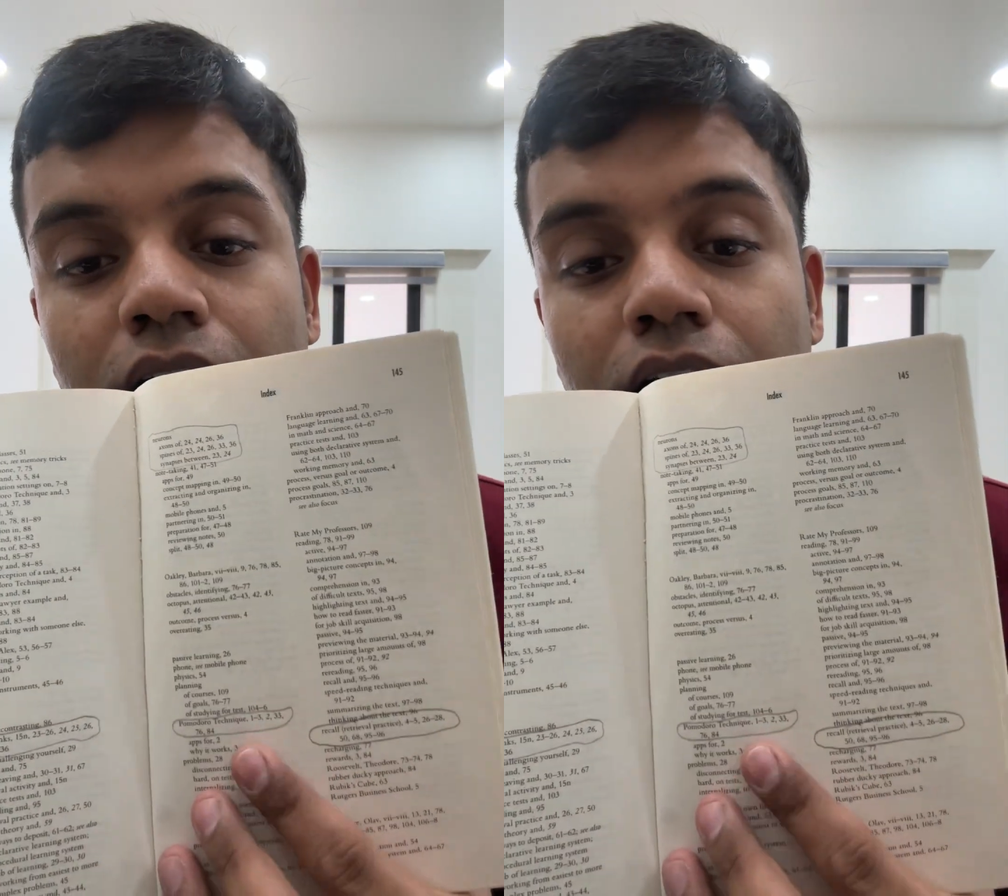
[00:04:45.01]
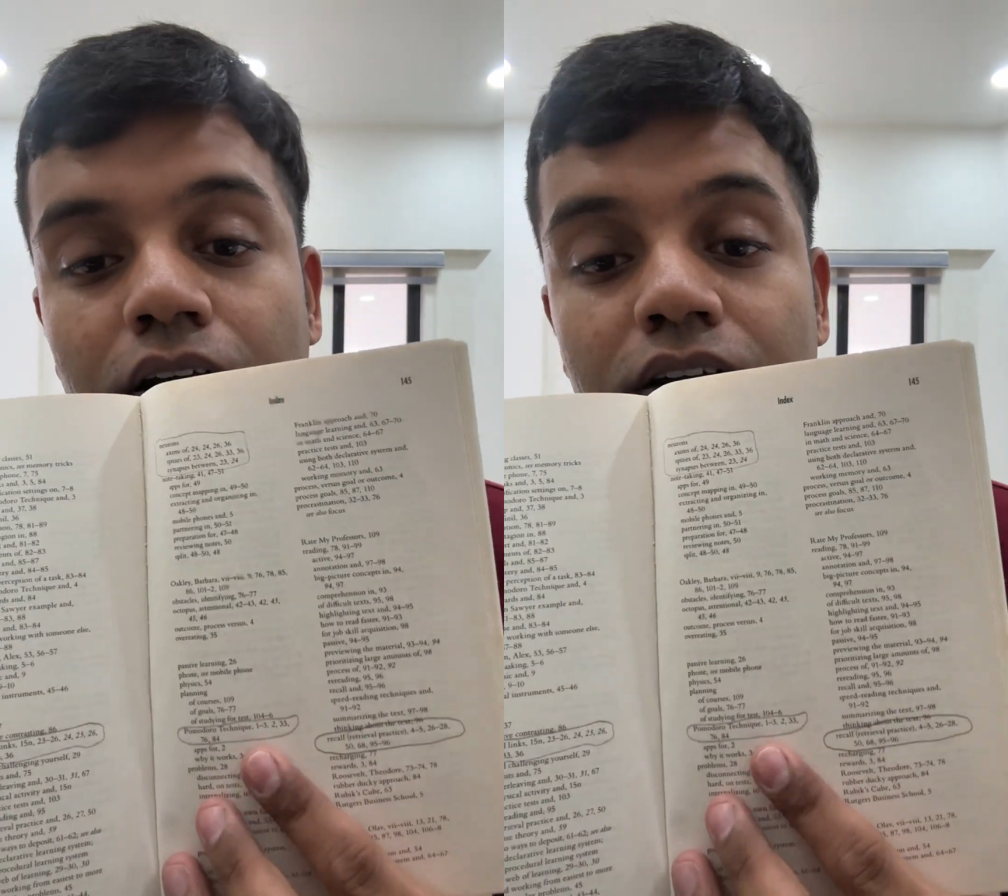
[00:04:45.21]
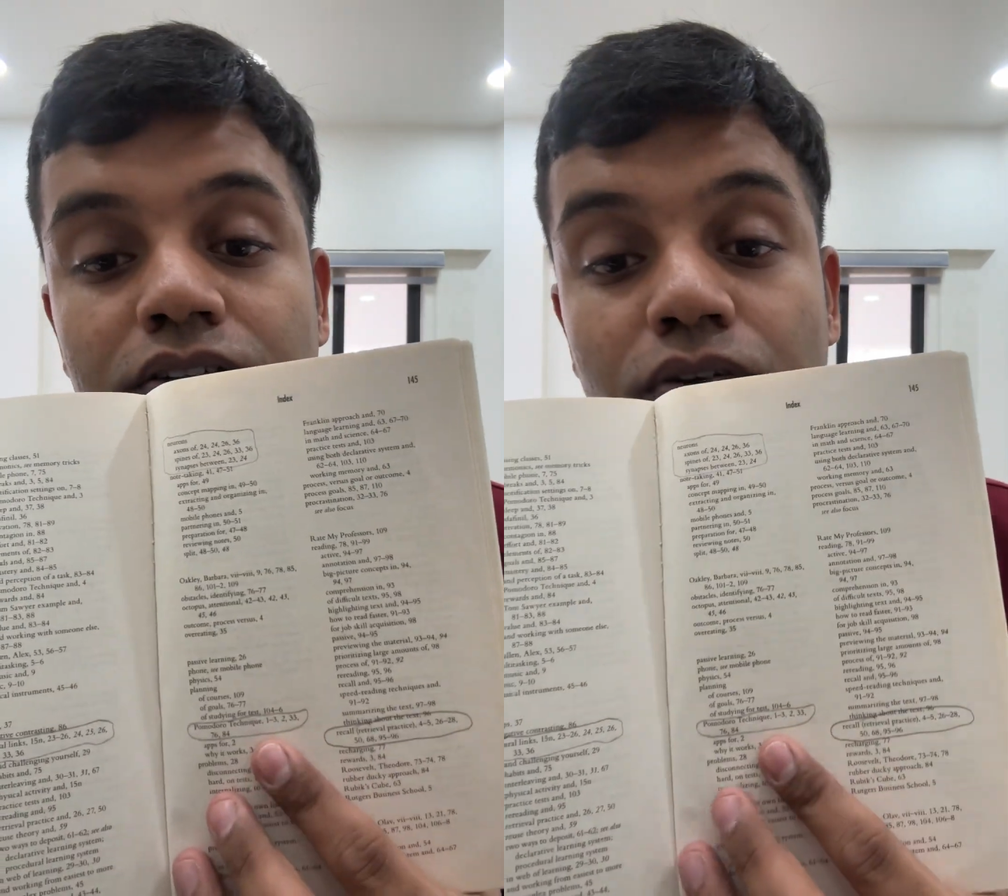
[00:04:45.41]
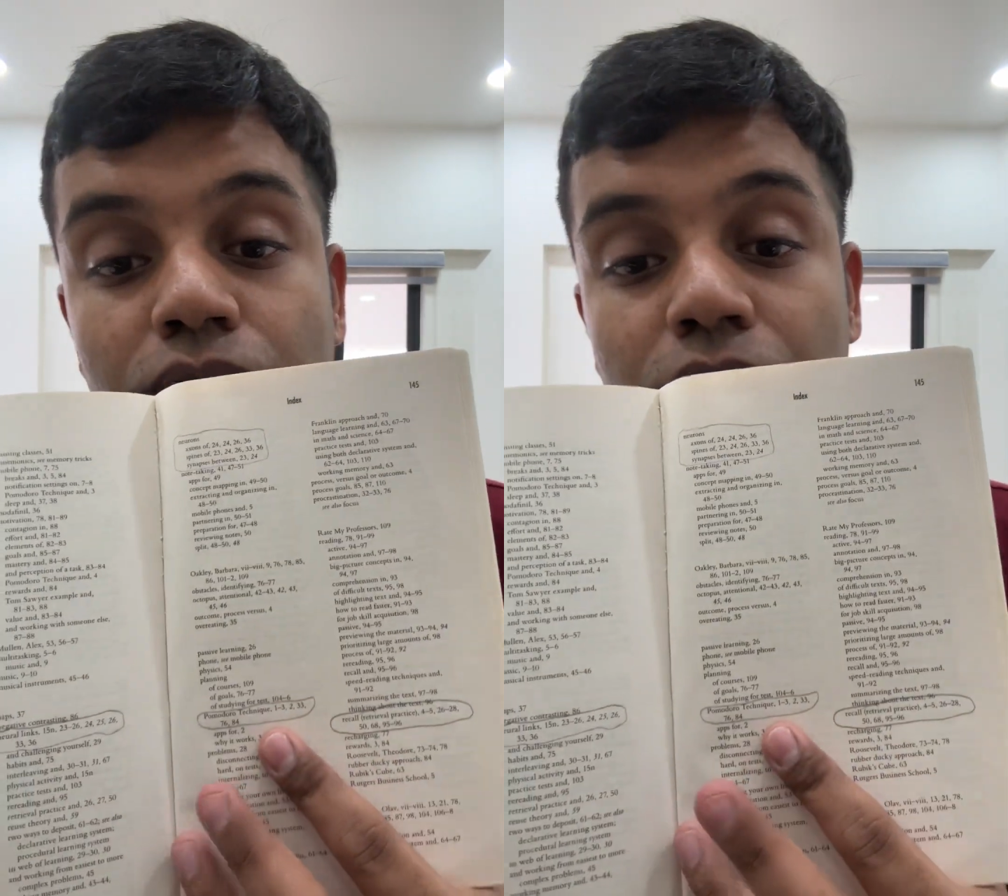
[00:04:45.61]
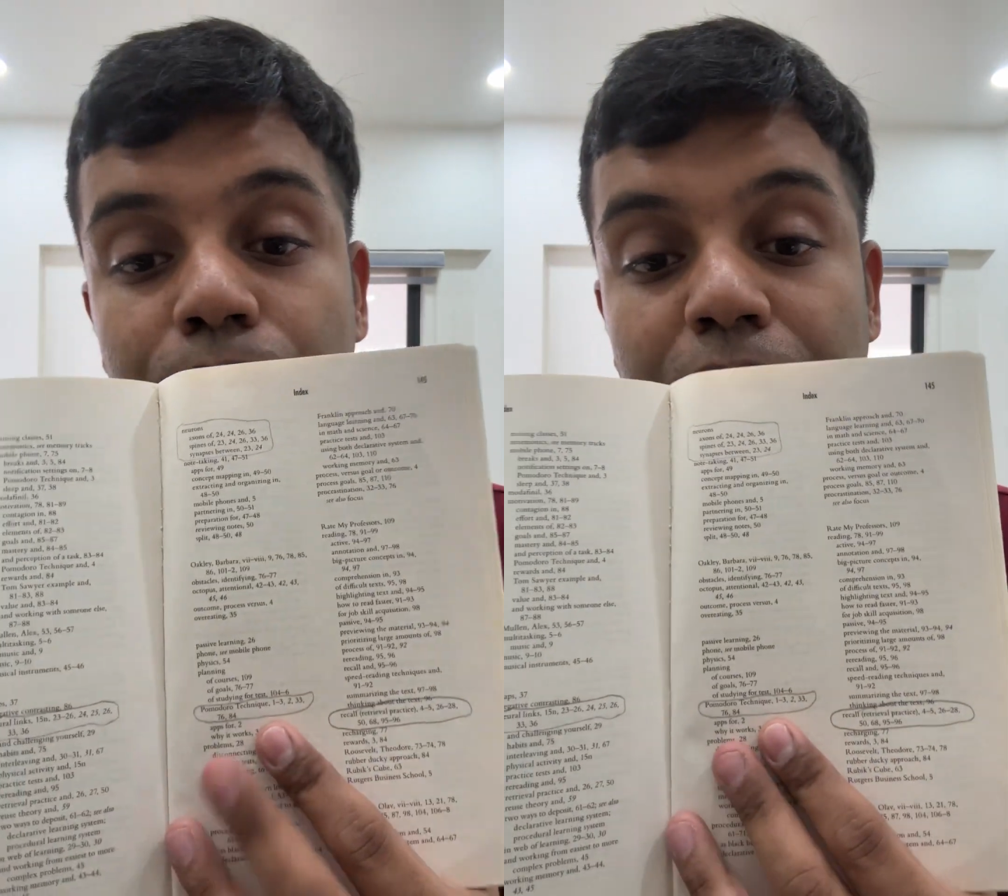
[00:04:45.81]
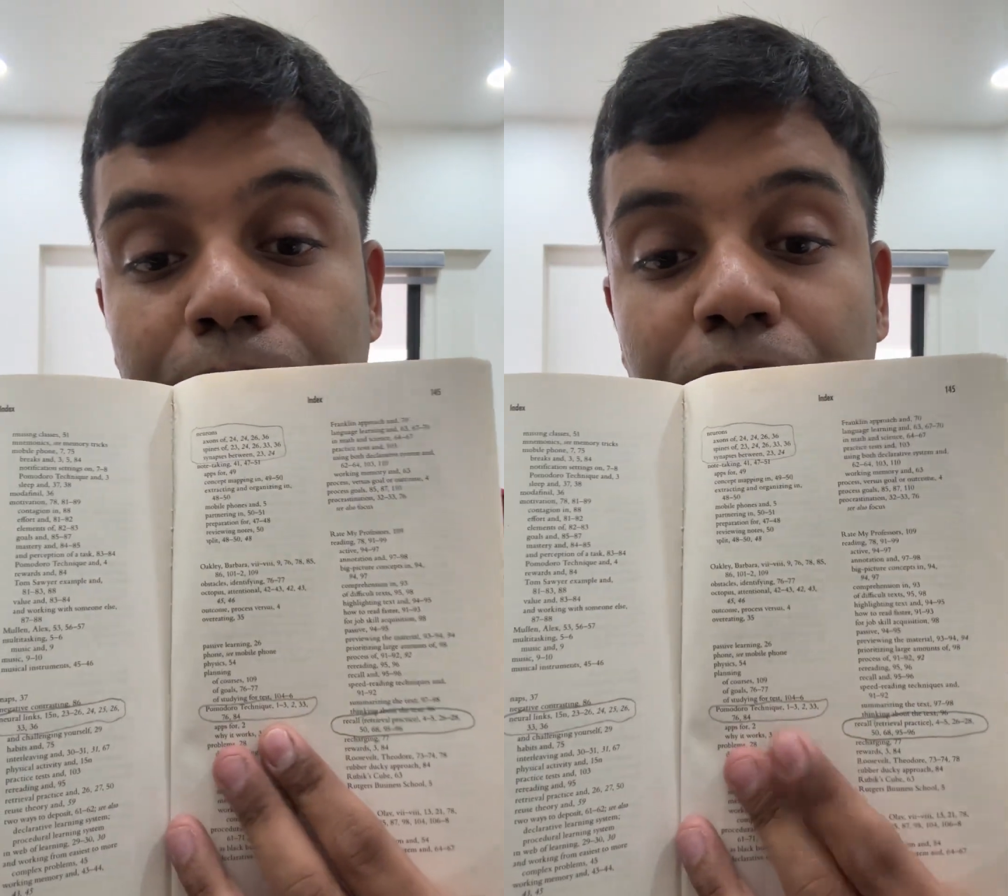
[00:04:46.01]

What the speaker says: It's going to be